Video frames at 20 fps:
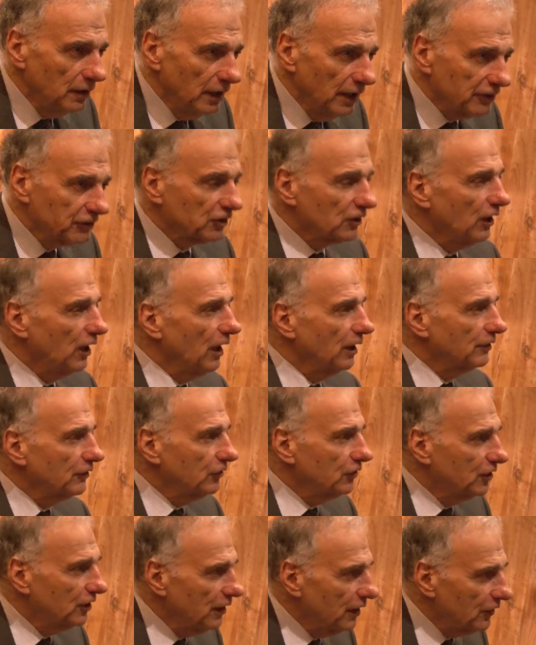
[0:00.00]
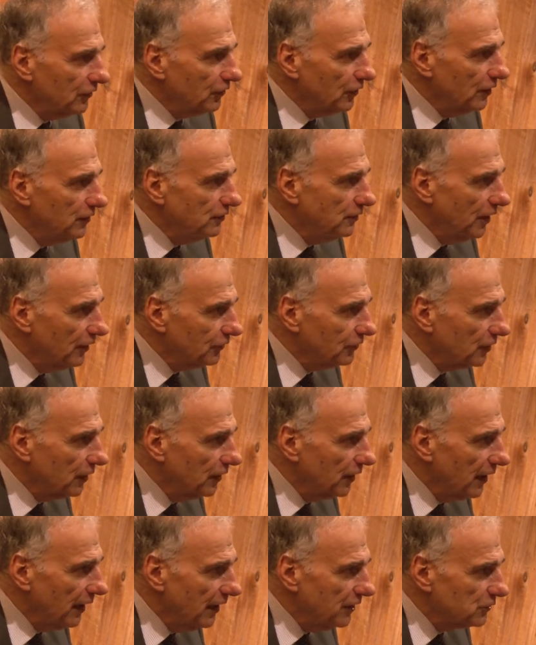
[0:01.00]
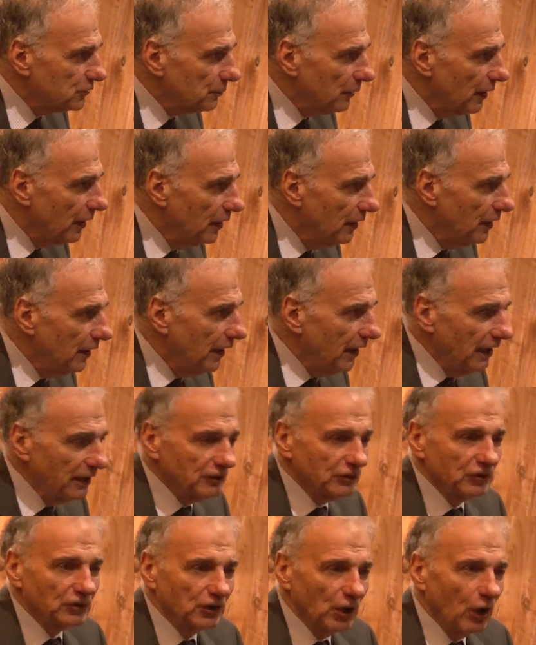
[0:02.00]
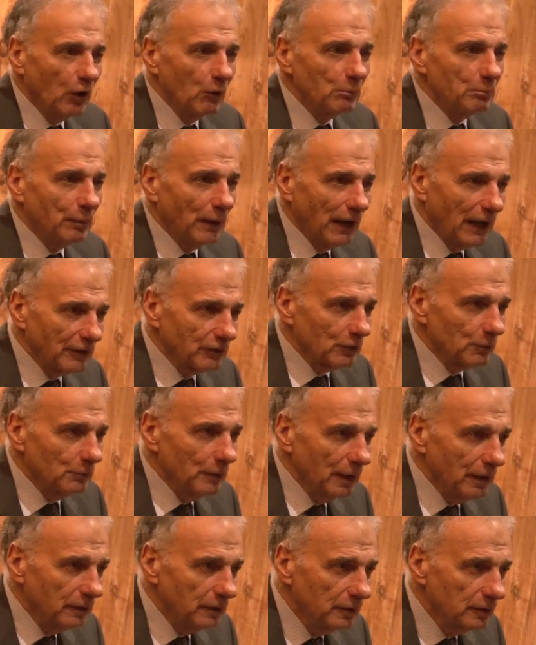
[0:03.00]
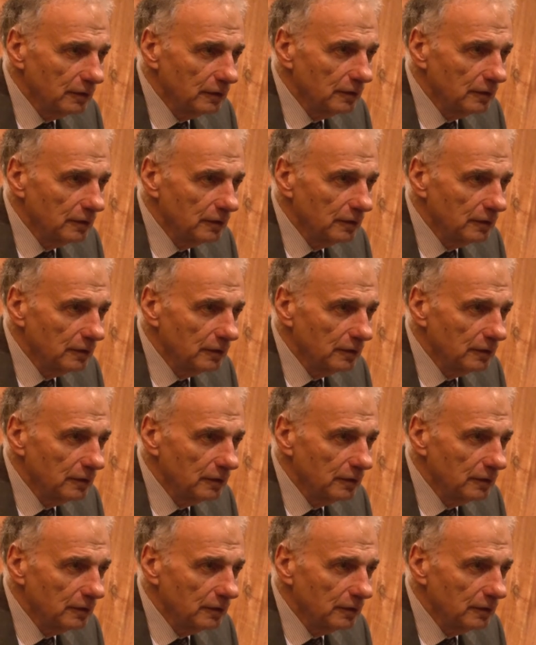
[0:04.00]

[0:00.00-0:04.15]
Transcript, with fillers: It's called citizen disengagement. It's don't bother me.